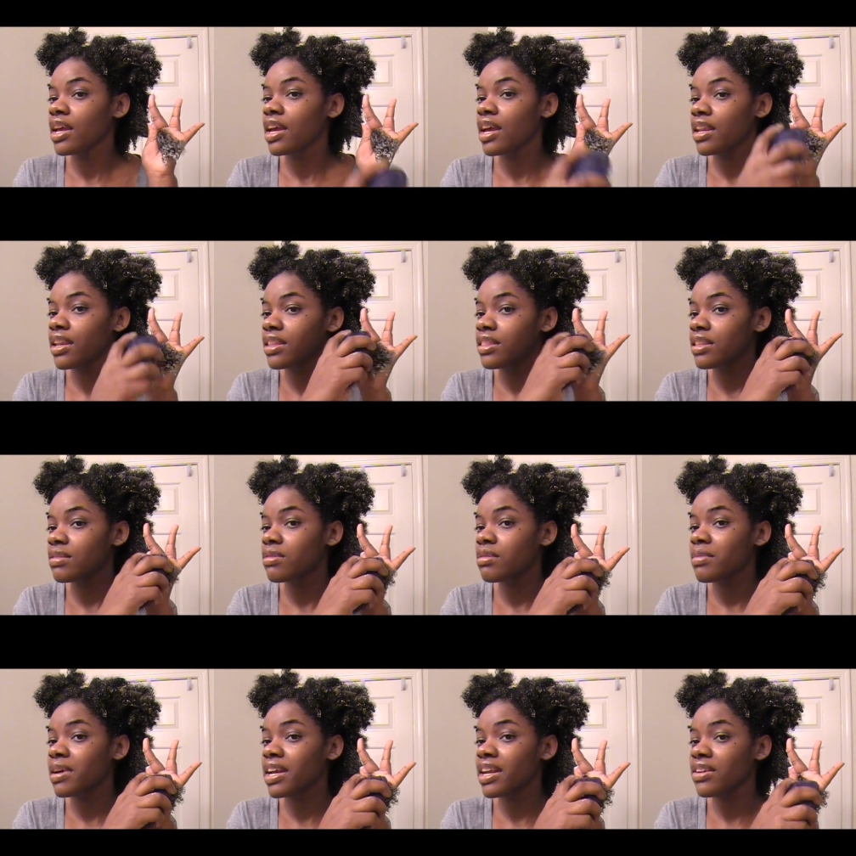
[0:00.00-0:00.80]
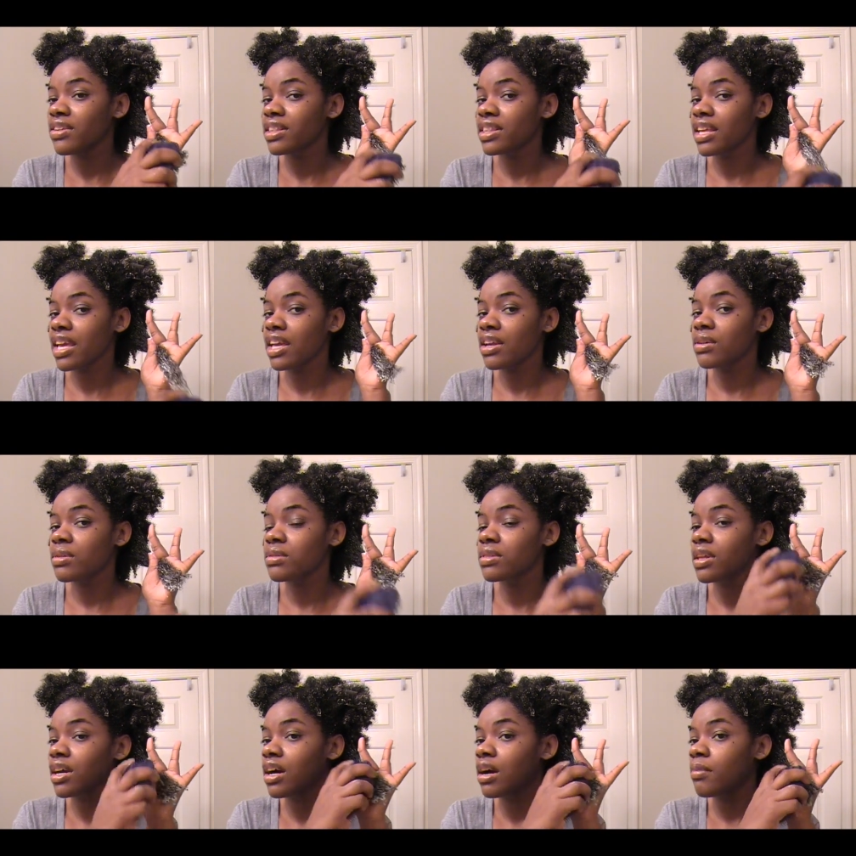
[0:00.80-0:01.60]
And this is when my hair
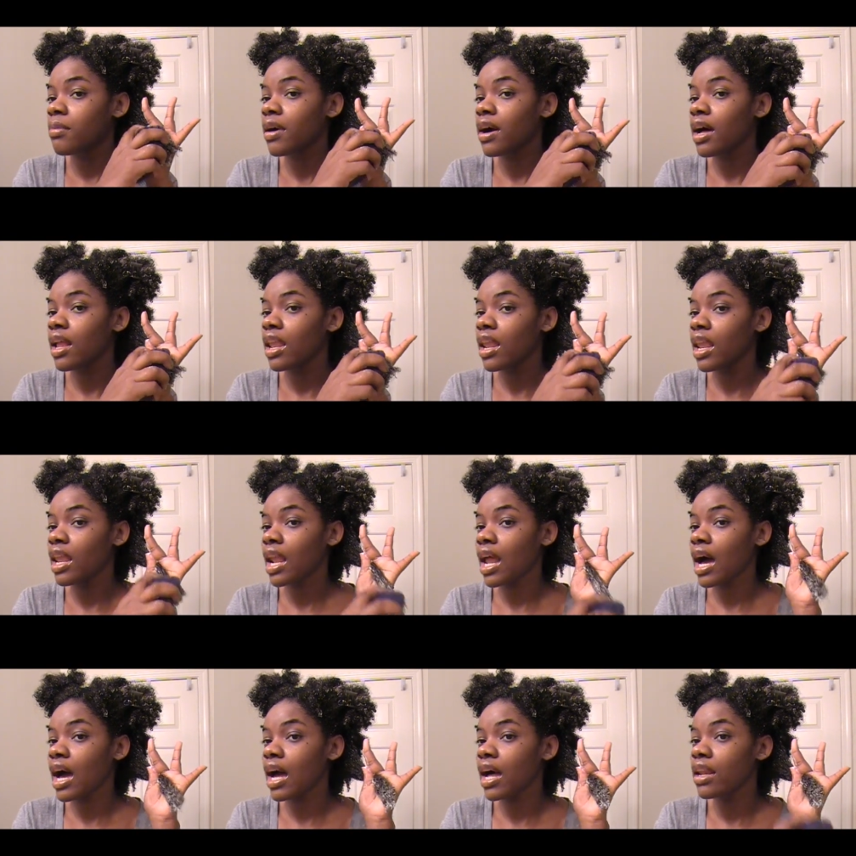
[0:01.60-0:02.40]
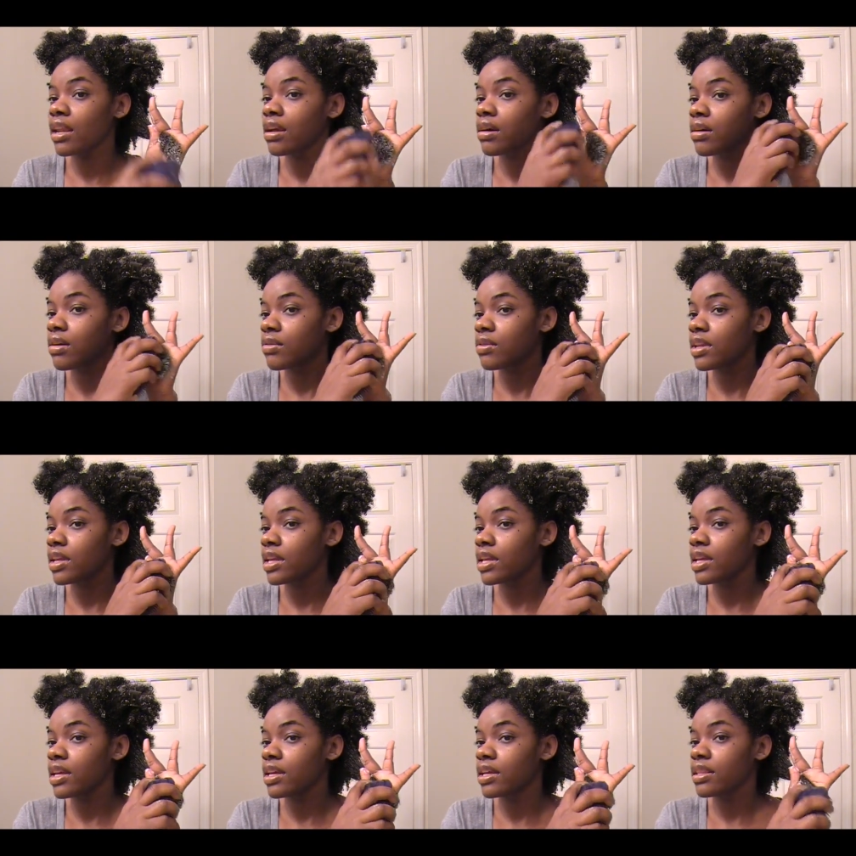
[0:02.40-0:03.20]
tangles up a lot on the
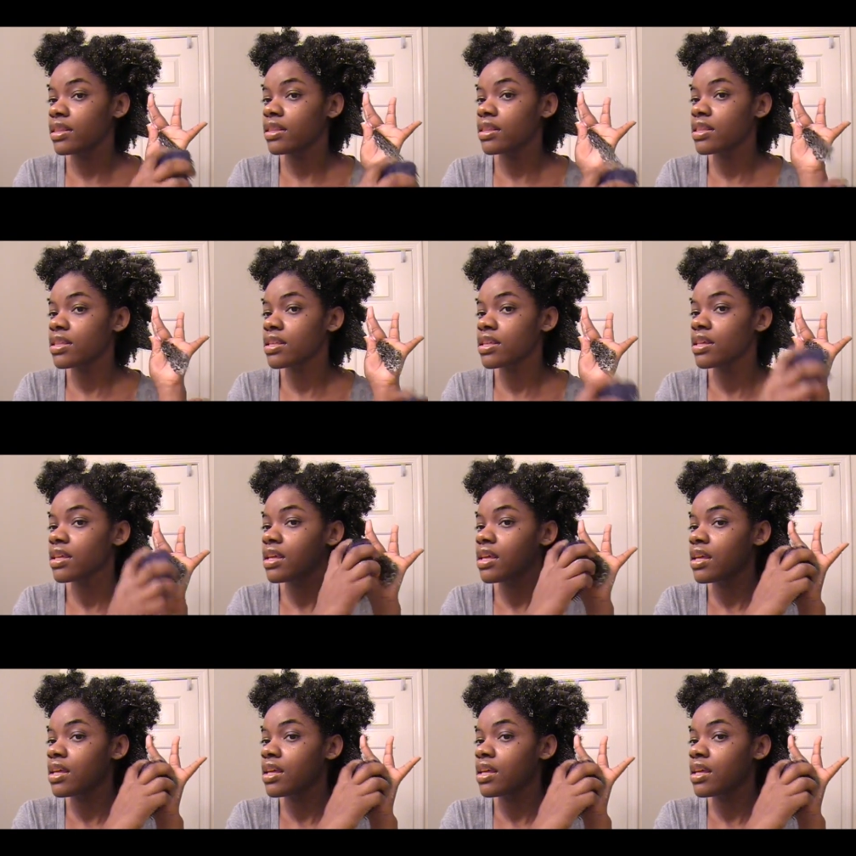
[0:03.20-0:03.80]
ends.